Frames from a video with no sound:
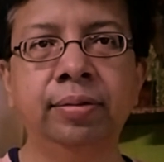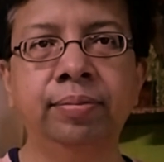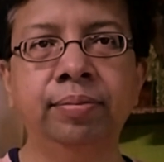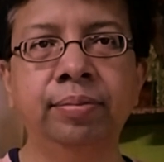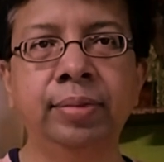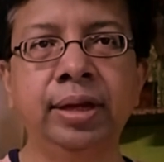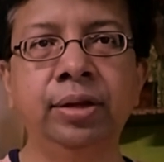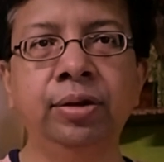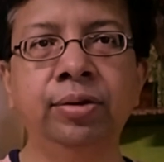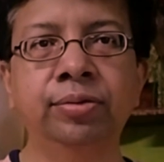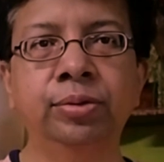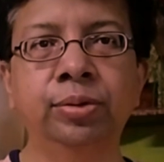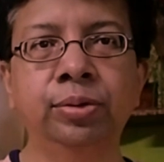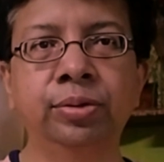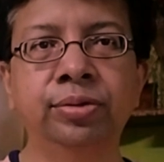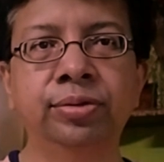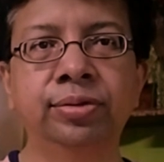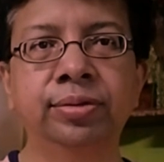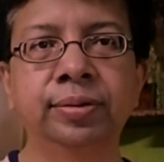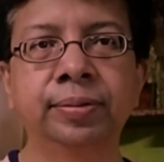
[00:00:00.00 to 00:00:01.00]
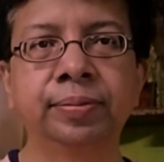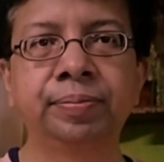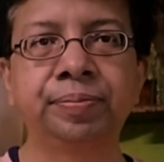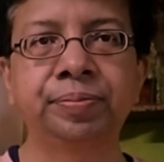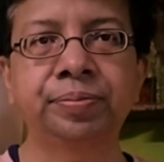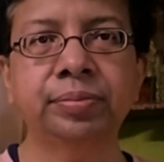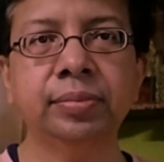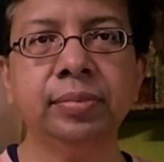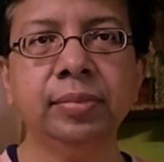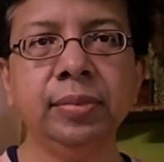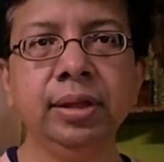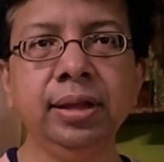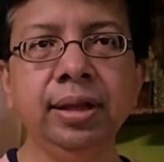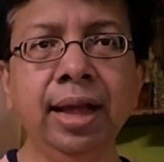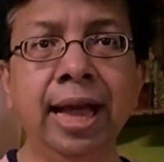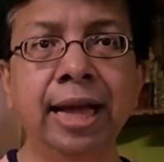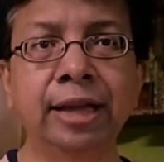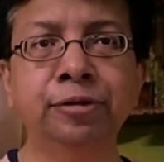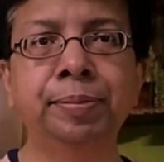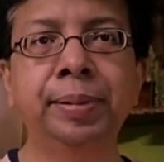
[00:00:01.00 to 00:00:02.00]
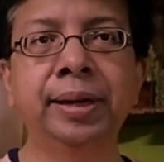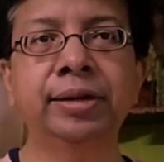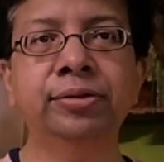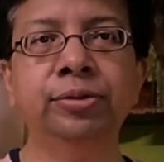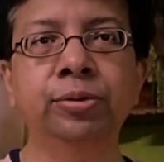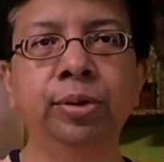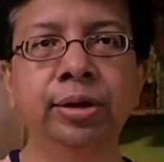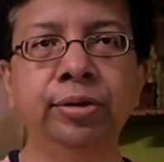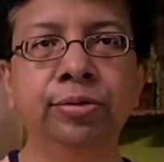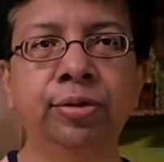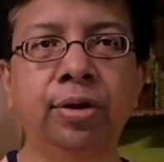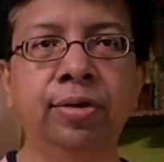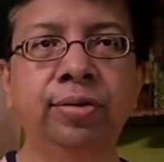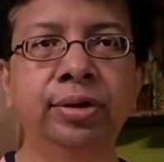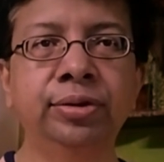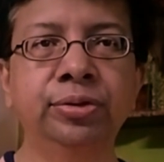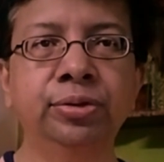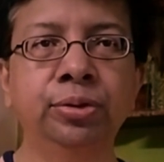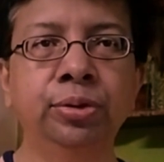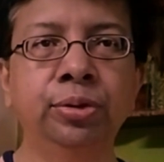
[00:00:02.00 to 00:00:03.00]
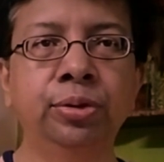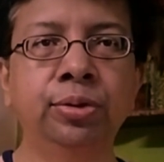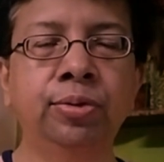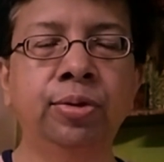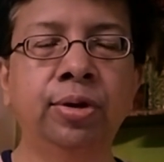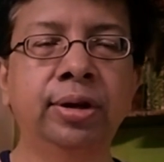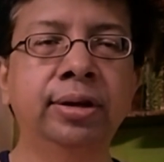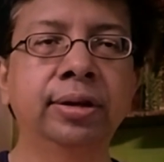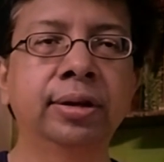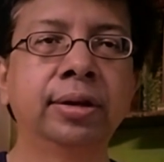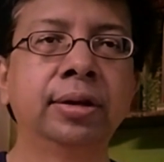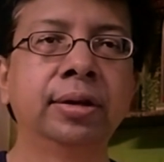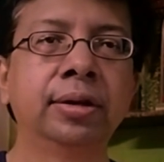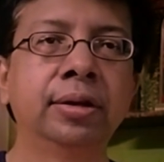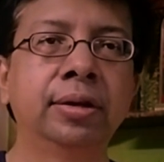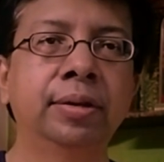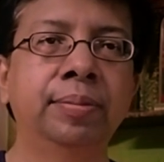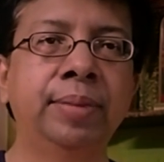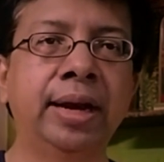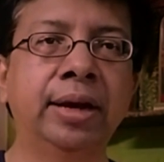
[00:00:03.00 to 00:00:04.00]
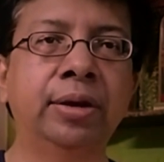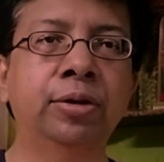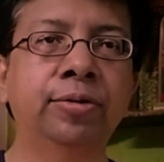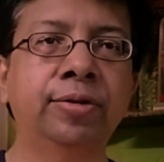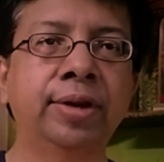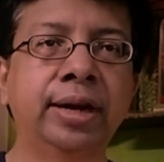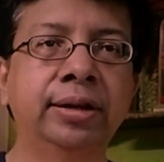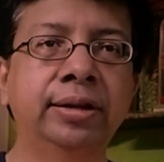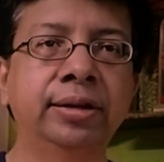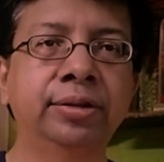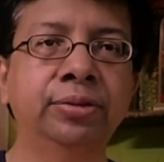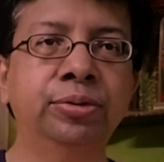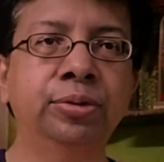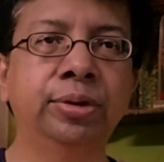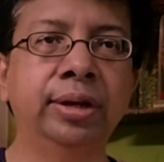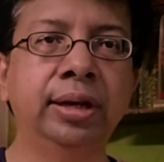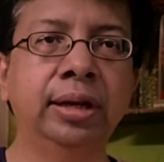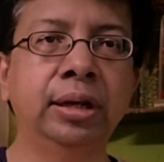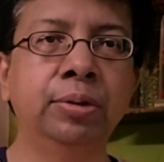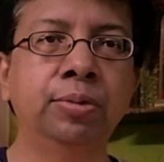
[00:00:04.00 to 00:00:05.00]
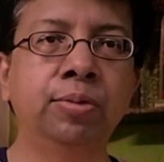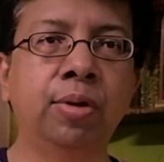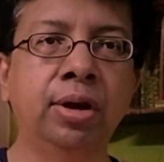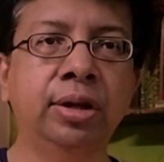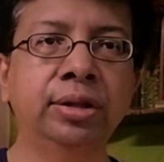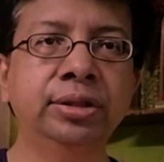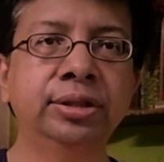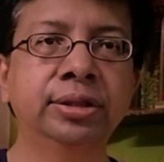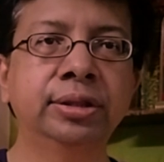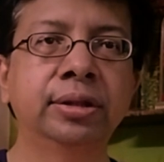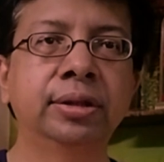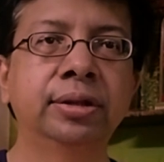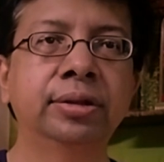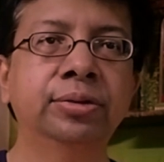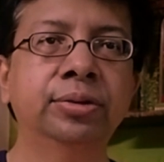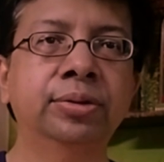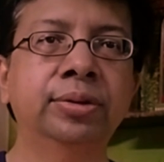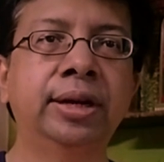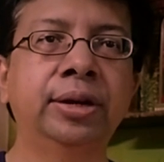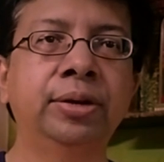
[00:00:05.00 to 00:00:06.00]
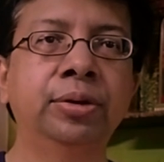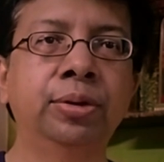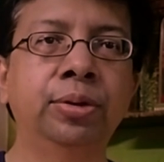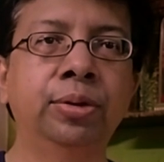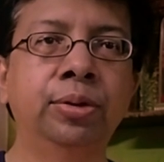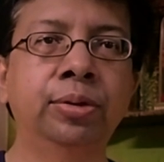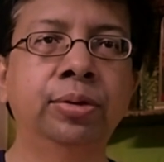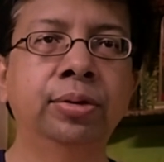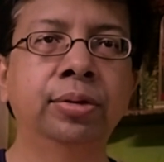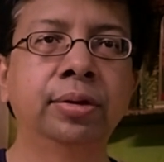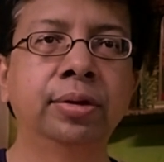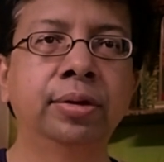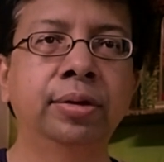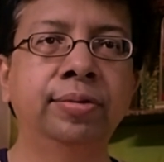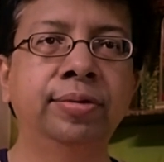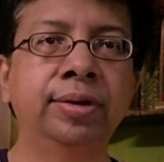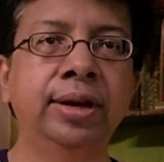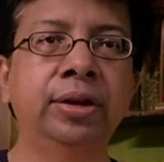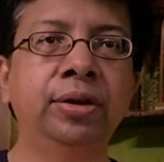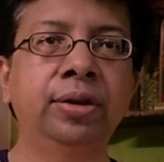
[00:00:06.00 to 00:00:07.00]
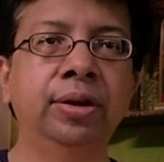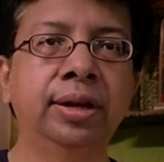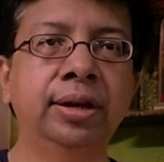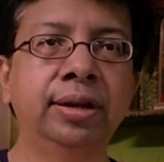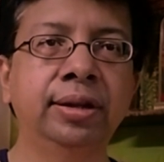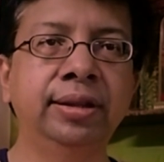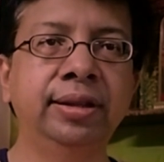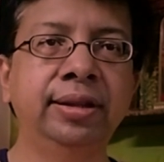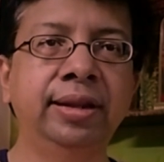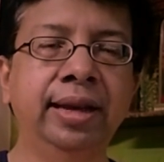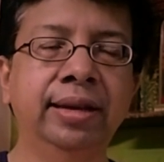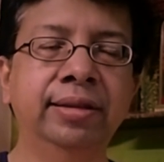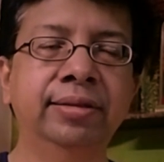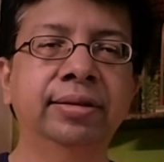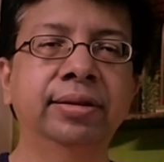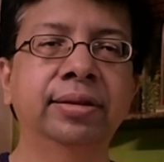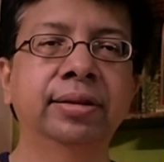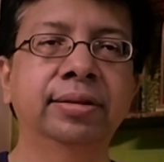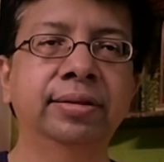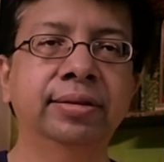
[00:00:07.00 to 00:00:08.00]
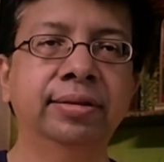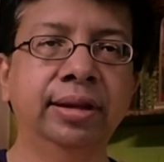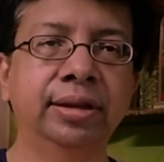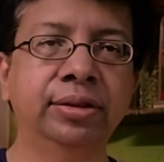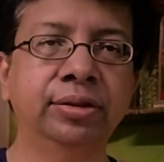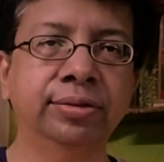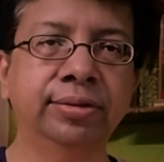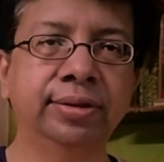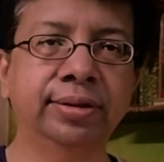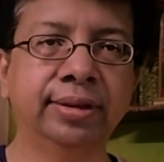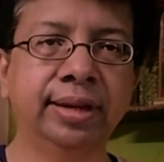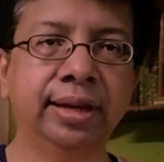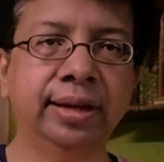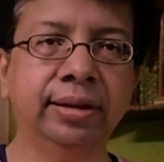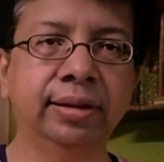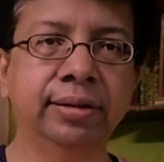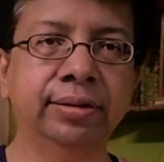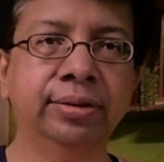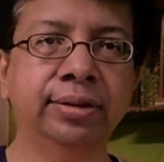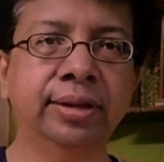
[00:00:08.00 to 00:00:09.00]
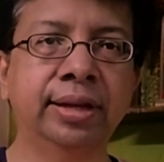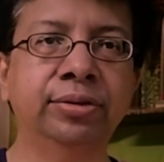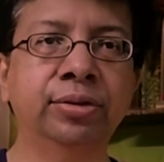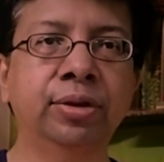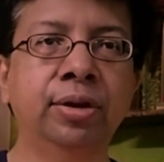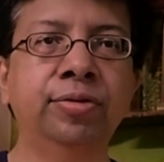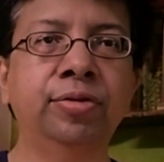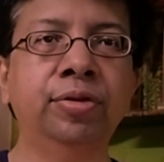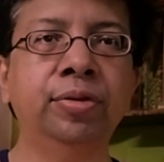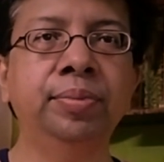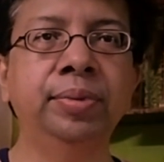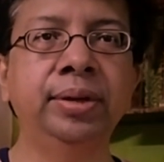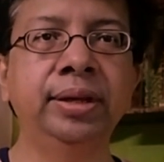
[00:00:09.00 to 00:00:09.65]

many of those aspects going forward. So you know what macro factors to really watch, so that you know where you are in the next stage of the cycle. So that's all from